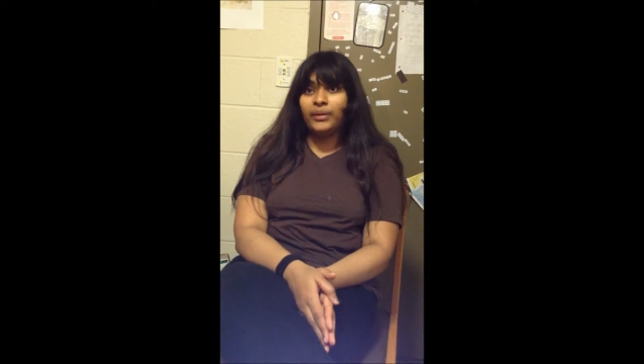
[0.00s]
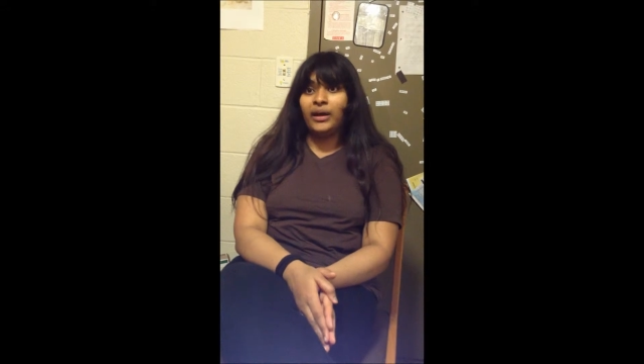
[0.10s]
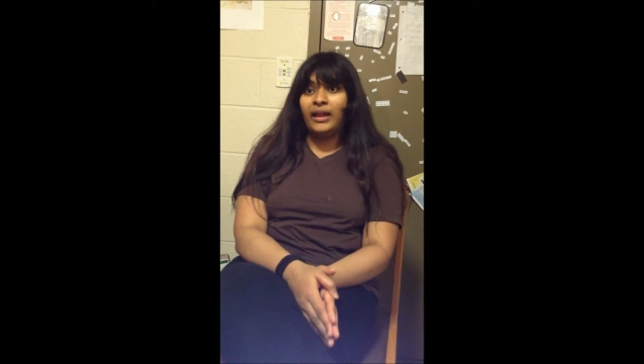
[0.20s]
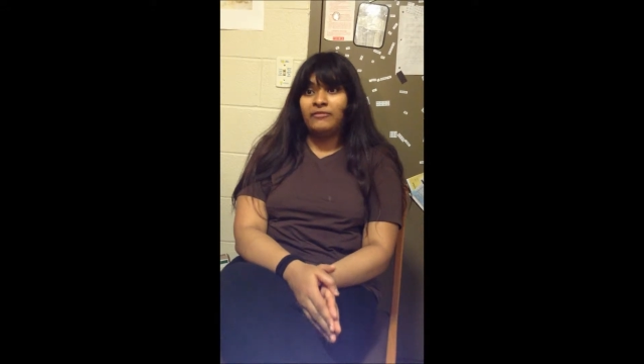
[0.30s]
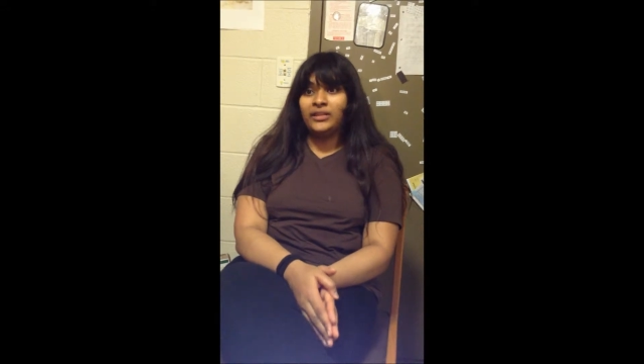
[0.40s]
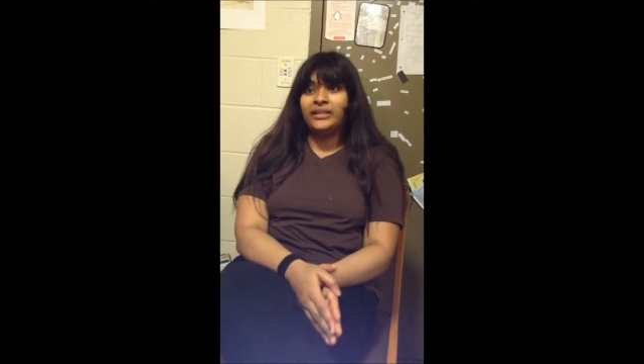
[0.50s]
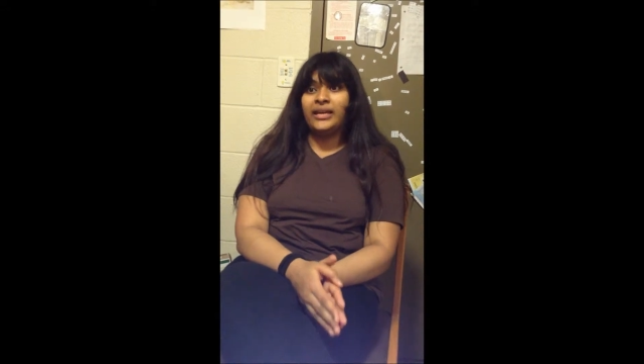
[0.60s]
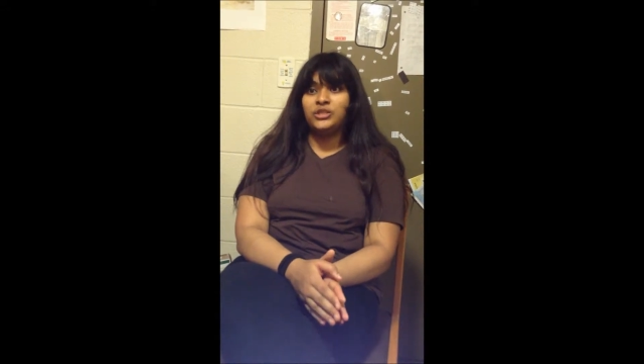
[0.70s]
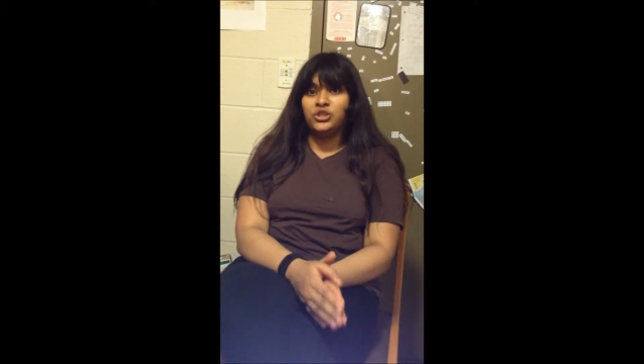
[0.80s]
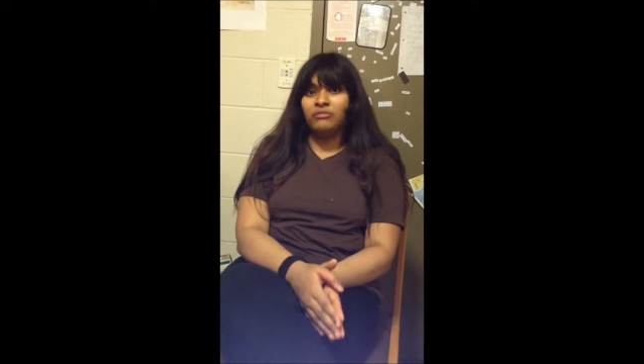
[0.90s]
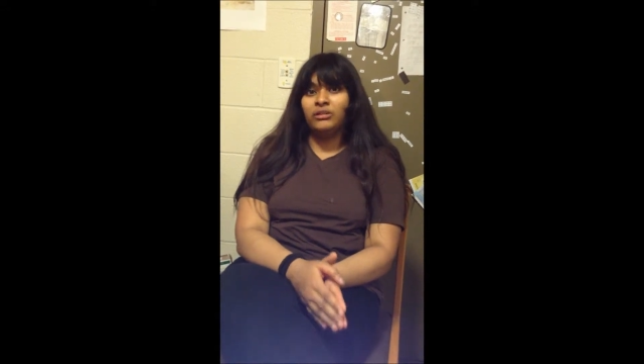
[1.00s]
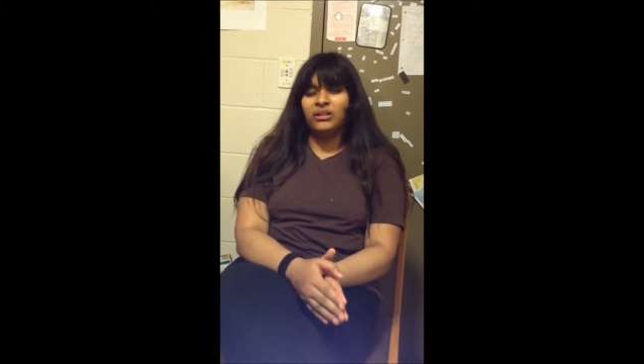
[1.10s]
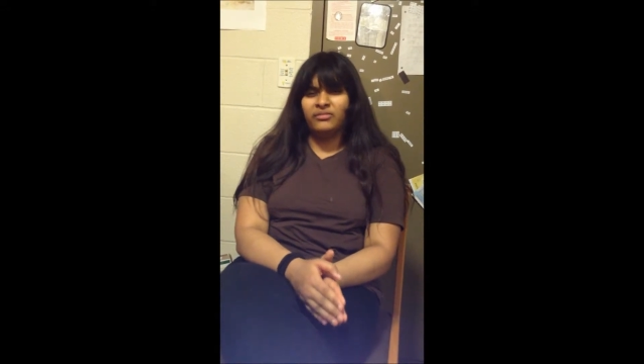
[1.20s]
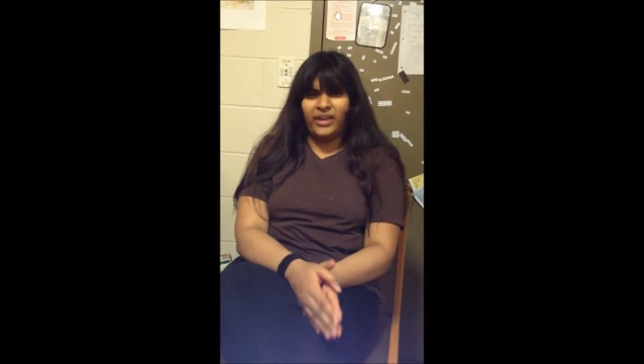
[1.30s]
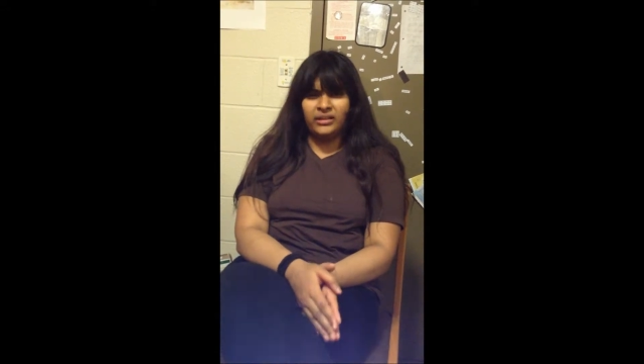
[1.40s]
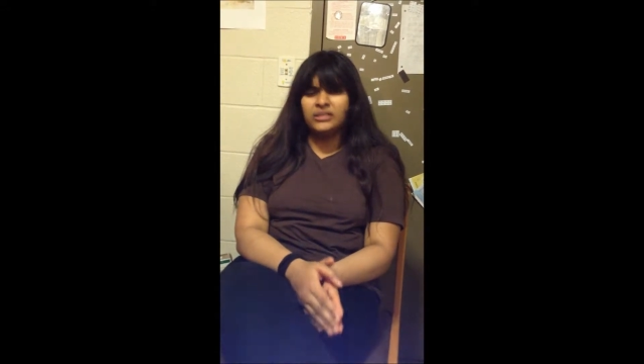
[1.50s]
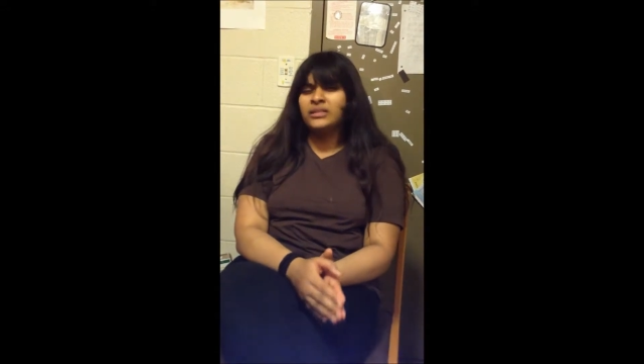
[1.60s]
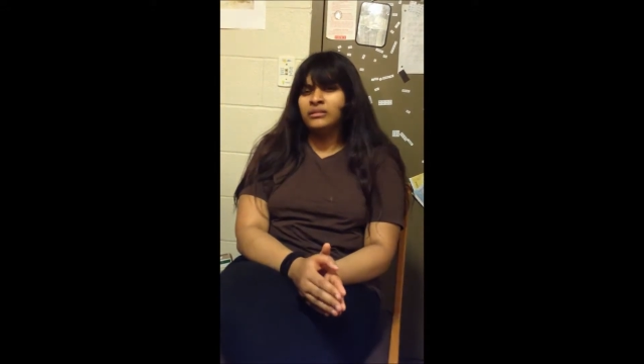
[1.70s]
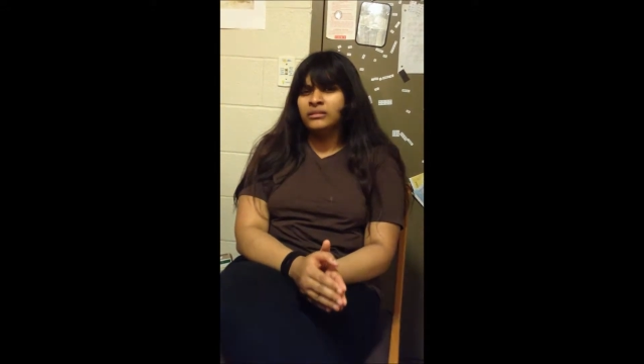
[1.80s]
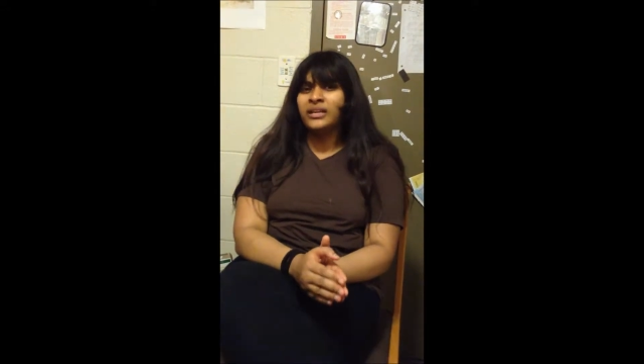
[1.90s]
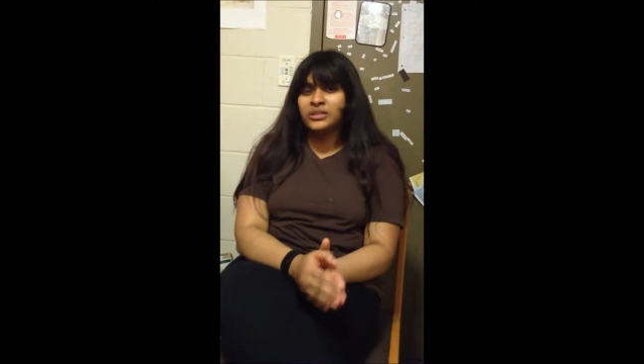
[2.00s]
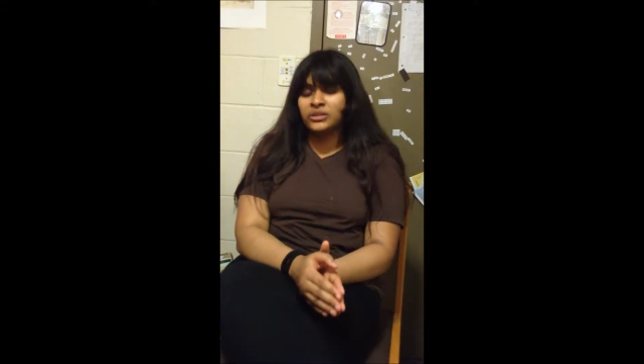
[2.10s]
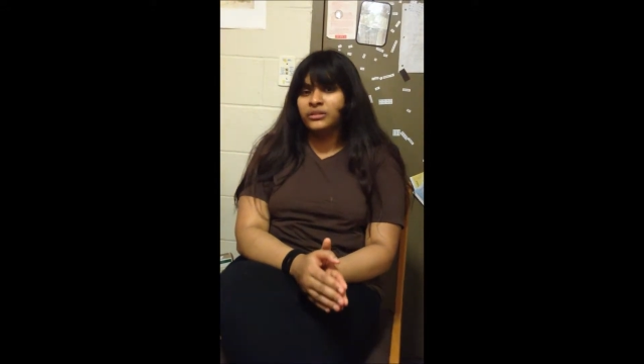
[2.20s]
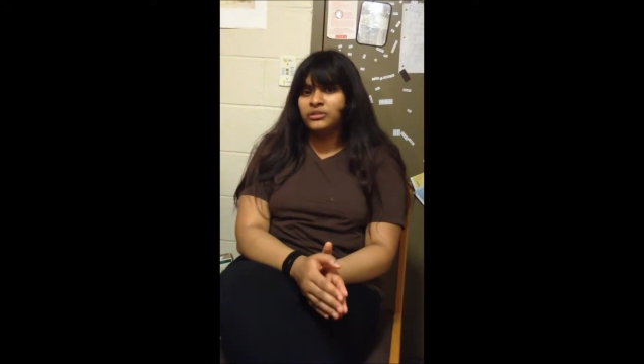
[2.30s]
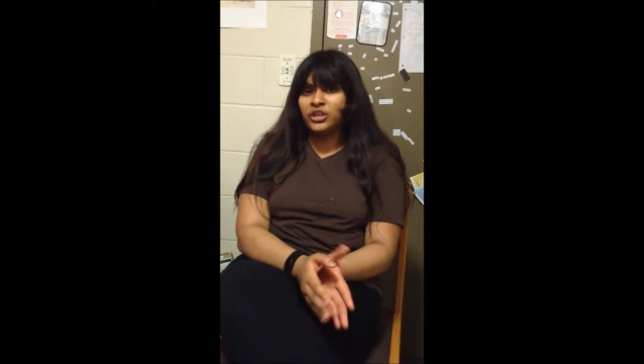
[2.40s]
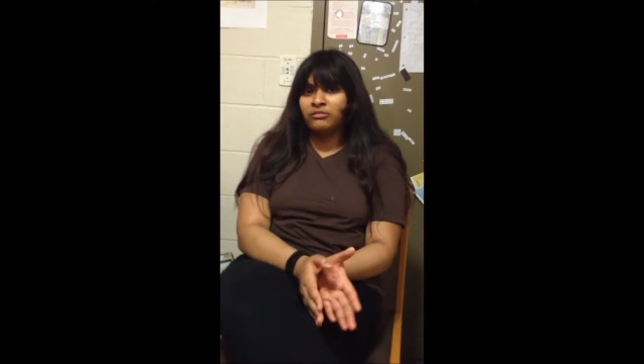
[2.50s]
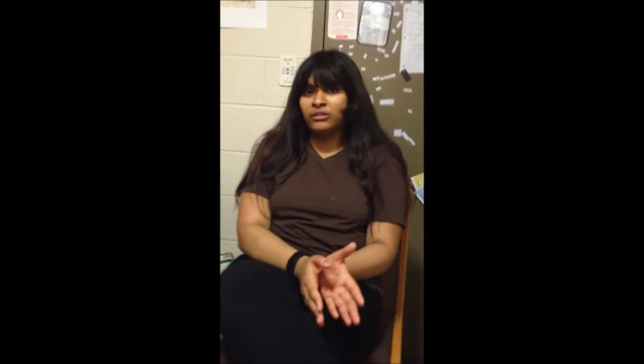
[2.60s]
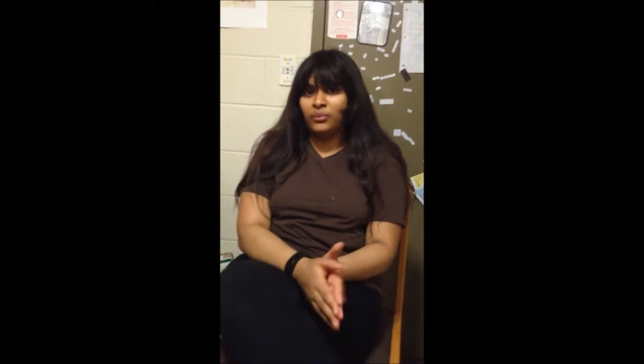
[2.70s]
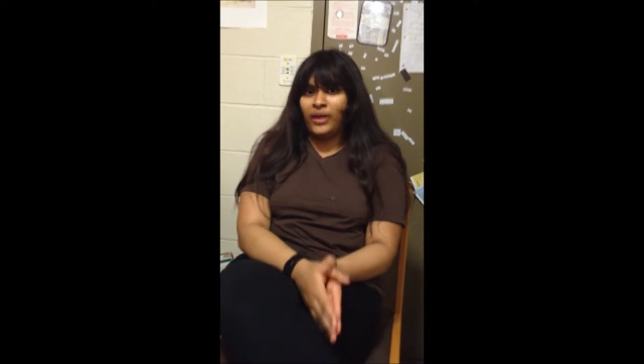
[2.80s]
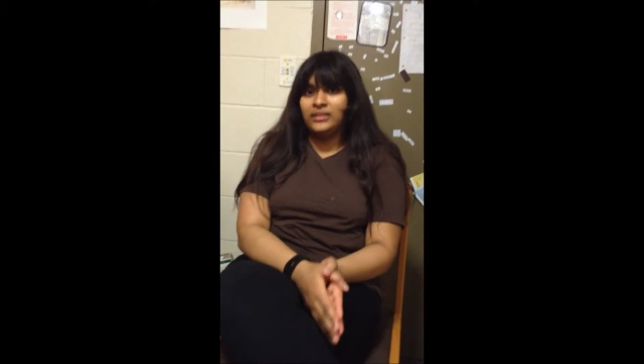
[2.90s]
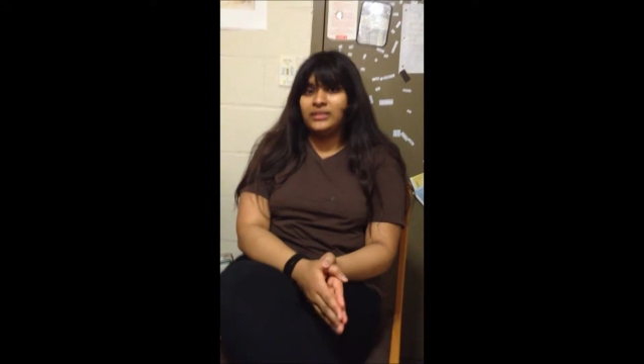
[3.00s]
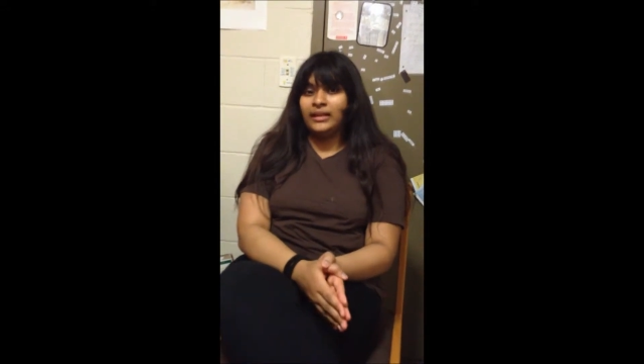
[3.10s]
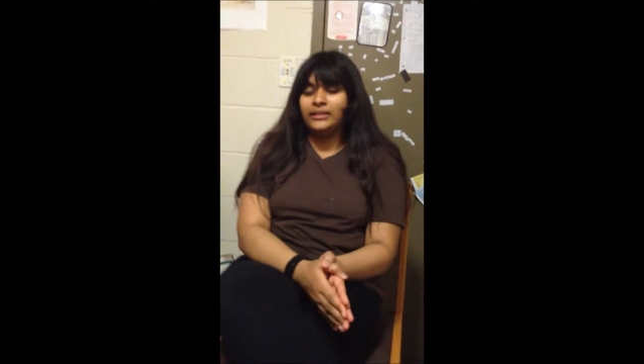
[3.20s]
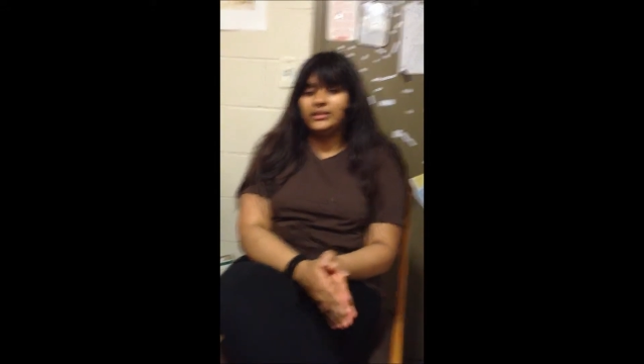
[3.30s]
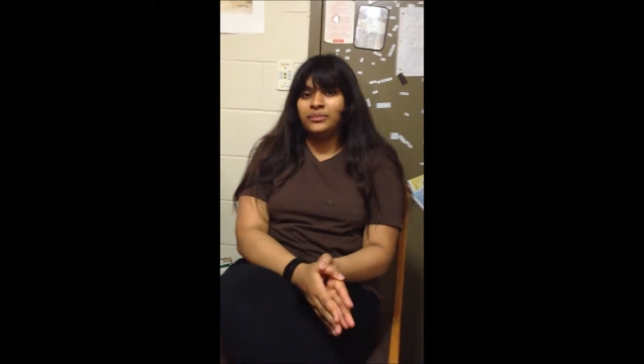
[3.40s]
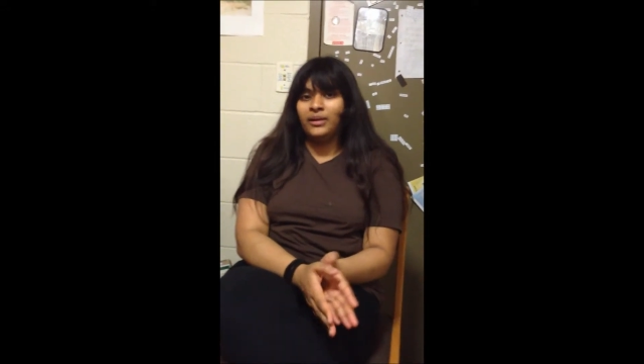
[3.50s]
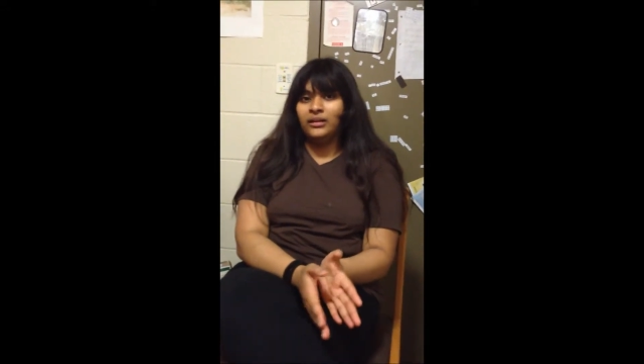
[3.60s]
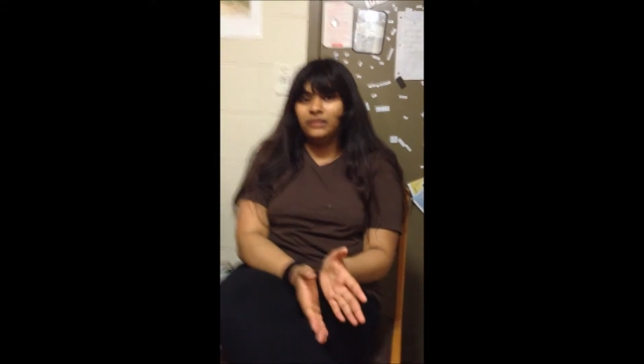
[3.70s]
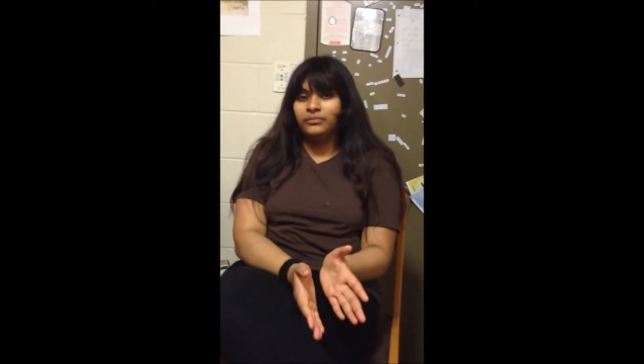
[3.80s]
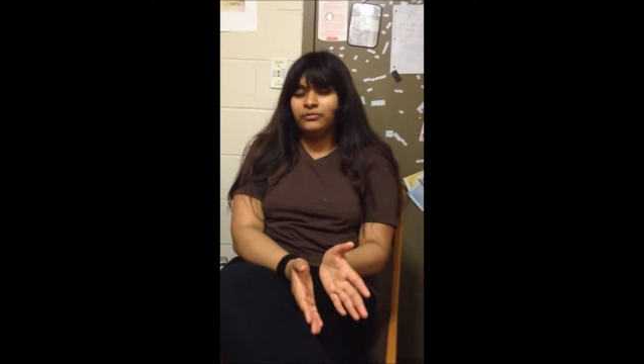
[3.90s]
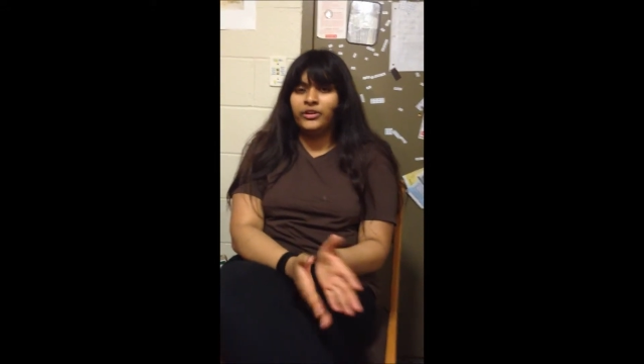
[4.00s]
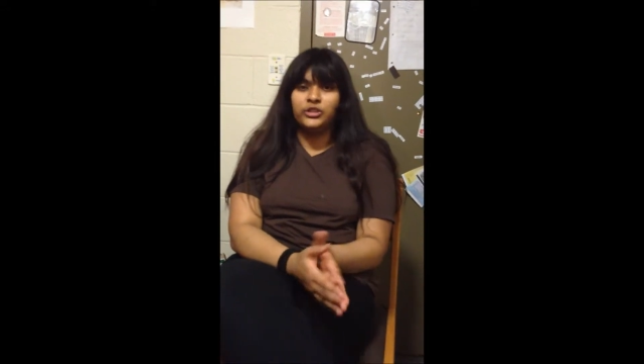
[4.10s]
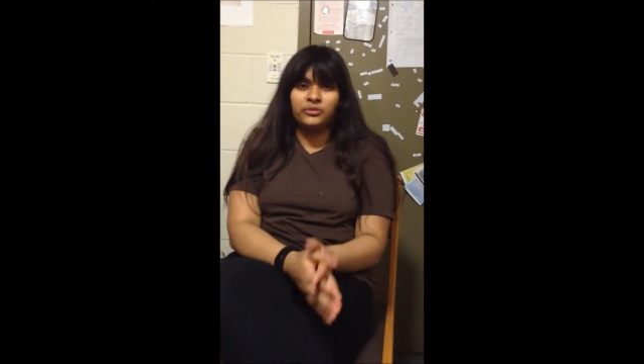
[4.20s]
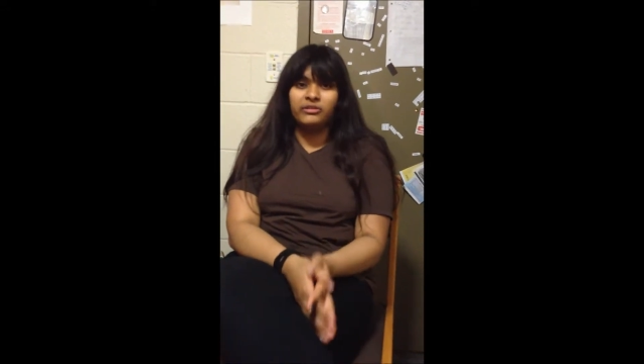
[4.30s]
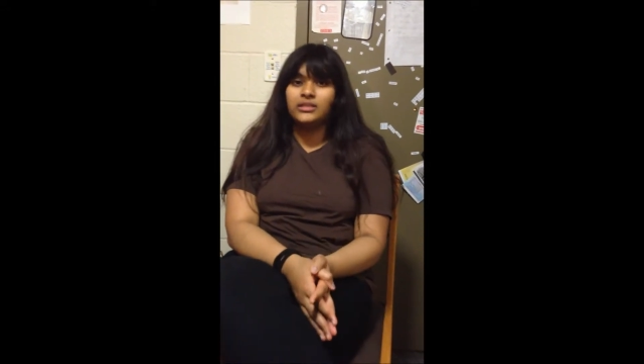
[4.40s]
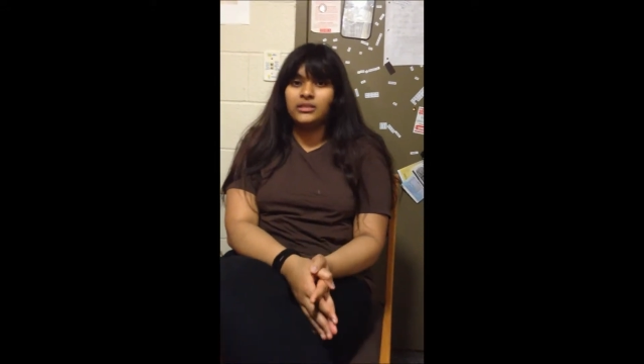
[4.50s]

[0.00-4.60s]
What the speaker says: but I feel like there's general awareness, and there's good general awareness, at least among the freshman